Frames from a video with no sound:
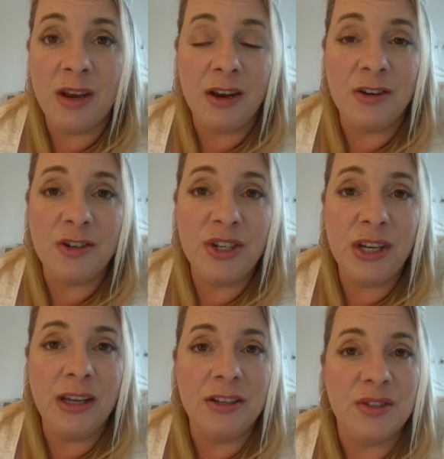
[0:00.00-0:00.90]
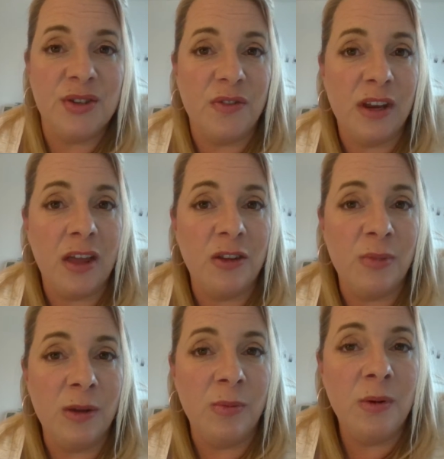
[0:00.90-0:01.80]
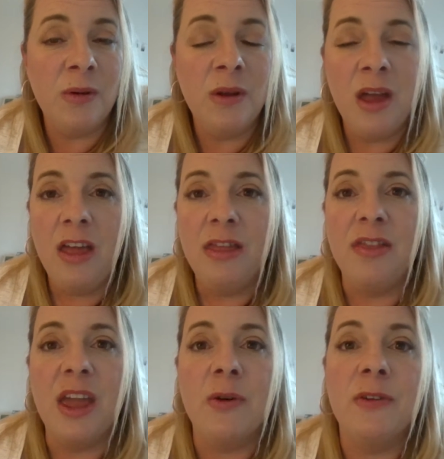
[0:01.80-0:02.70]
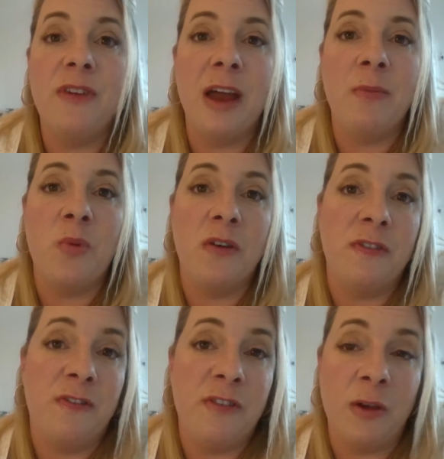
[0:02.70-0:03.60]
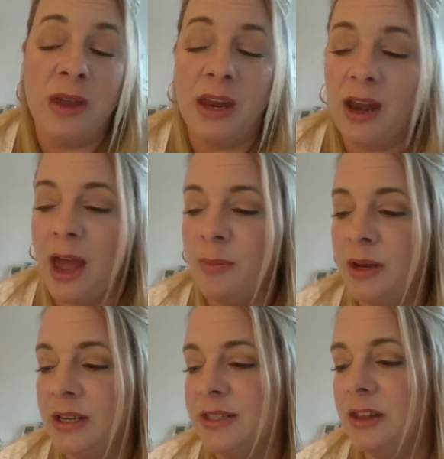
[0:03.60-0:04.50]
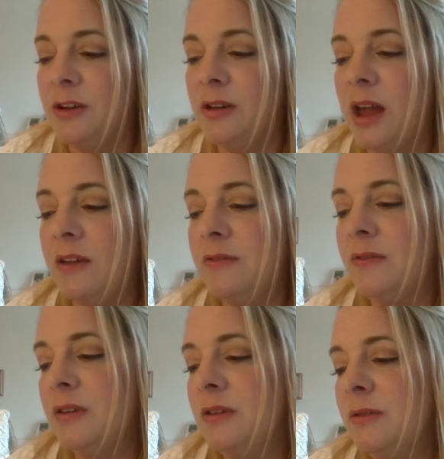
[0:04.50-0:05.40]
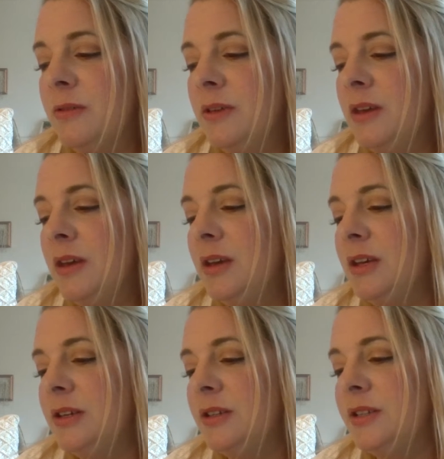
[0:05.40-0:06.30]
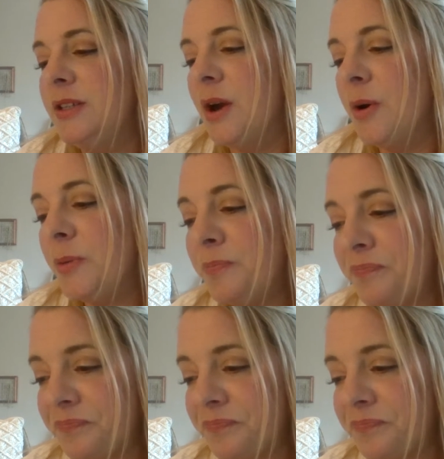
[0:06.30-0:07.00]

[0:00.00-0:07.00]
and energy into serving other people, that they would find more fulfillment and happiness in their life. So